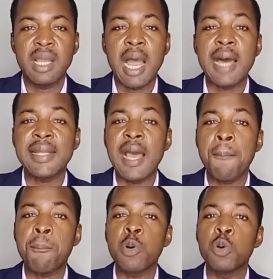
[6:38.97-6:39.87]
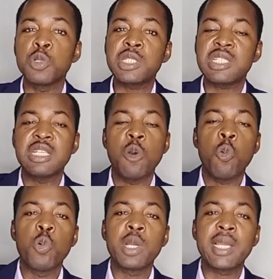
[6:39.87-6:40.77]
and that post
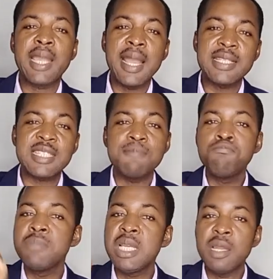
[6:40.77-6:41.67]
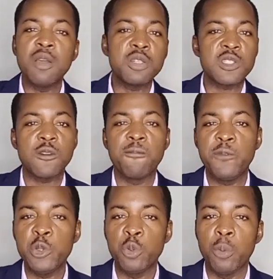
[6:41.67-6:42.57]
will get millions of
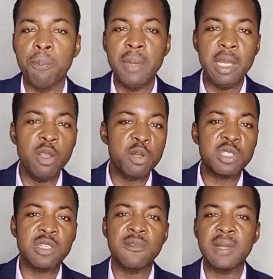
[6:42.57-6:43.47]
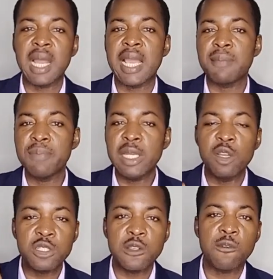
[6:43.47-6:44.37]
views, millions of likes,
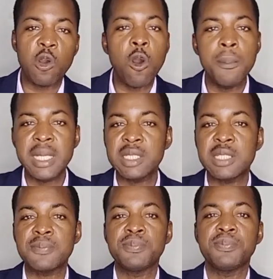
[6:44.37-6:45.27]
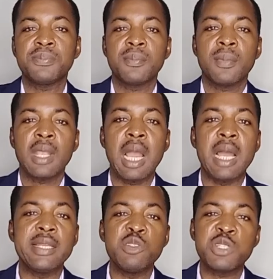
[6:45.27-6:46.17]
millions of comments.
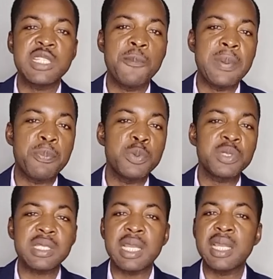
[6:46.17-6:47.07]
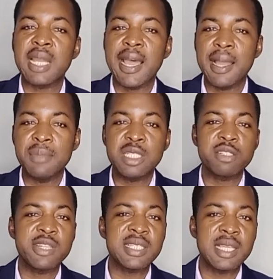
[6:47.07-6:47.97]
And you see people saying, I am
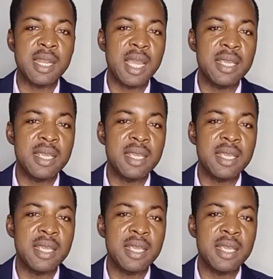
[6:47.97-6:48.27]
interested,